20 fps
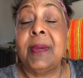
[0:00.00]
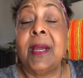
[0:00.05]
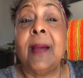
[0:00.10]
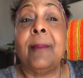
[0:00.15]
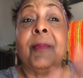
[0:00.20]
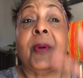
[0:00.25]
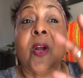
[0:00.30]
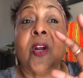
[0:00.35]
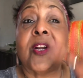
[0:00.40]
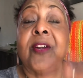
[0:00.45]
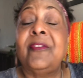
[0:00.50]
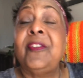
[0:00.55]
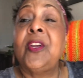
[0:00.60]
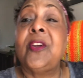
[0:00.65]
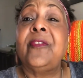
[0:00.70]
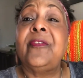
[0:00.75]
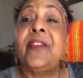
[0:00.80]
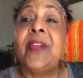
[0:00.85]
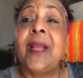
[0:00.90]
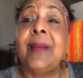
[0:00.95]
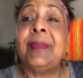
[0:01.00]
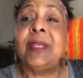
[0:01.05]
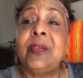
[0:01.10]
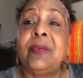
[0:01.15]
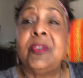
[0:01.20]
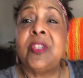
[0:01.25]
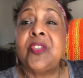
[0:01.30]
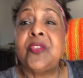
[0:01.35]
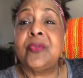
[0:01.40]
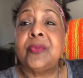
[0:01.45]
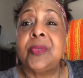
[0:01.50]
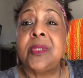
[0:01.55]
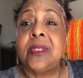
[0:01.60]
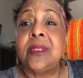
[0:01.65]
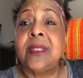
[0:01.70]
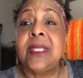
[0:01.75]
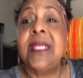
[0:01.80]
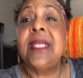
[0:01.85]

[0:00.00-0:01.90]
a part of your family ritual